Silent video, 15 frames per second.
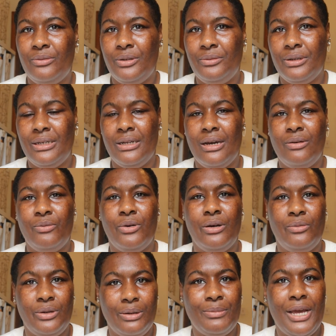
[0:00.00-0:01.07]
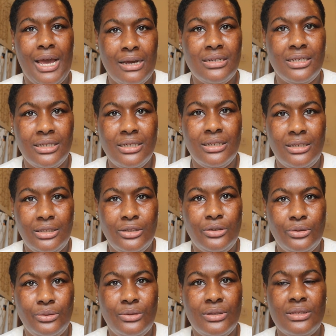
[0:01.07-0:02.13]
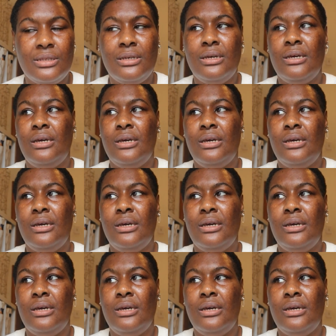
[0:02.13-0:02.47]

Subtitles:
What do I not want? What am I actually going to use?